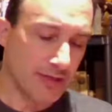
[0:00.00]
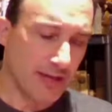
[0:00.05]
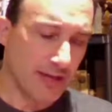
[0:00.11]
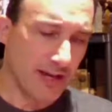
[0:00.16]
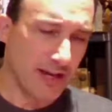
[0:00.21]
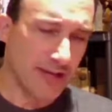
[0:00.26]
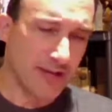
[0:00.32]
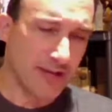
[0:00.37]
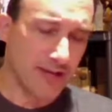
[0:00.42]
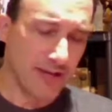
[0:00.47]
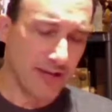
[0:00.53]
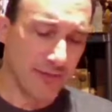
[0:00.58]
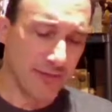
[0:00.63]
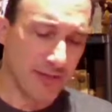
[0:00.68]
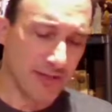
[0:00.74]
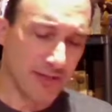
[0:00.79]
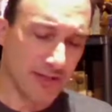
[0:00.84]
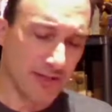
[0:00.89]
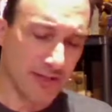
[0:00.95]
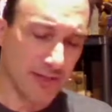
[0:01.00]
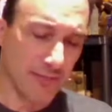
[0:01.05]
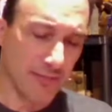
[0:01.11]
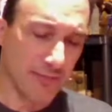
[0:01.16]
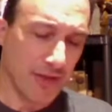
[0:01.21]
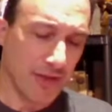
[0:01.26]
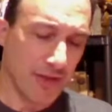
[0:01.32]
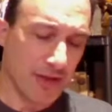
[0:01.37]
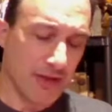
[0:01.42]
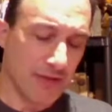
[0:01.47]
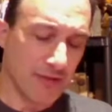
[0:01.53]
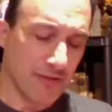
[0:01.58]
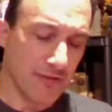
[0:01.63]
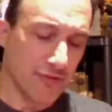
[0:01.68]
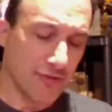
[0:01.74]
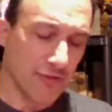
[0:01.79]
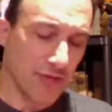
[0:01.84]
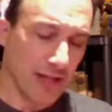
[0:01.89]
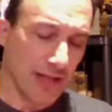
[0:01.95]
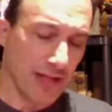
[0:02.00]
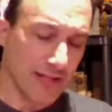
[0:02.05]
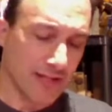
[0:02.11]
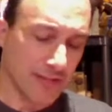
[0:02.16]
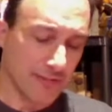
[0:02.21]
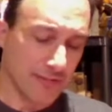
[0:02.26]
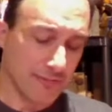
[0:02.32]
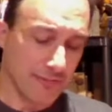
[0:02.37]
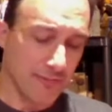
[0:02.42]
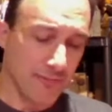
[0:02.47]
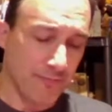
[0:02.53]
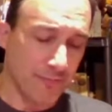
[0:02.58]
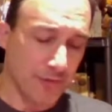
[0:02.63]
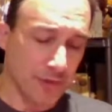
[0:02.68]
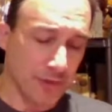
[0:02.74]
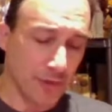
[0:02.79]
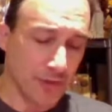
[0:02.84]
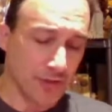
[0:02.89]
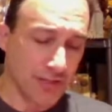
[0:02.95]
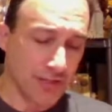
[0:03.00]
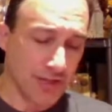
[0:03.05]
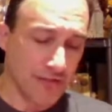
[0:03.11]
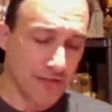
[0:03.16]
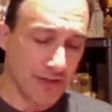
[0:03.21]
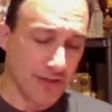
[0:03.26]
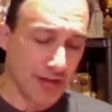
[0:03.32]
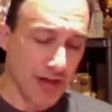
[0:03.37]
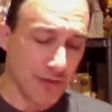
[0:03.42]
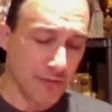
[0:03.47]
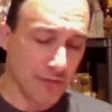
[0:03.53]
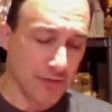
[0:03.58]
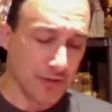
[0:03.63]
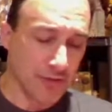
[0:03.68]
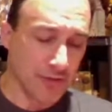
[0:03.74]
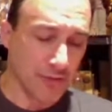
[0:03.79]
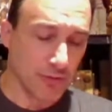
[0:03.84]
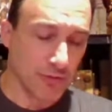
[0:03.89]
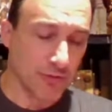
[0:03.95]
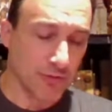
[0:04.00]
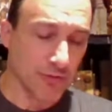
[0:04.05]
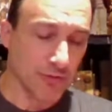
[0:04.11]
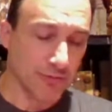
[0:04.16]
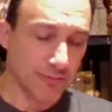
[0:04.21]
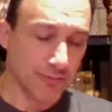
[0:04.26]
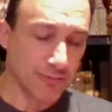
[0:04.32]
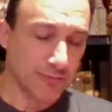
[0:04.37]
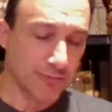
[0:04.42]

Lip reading: Tons of them. They're doing lots of cool stuff in the Hot Wheels world.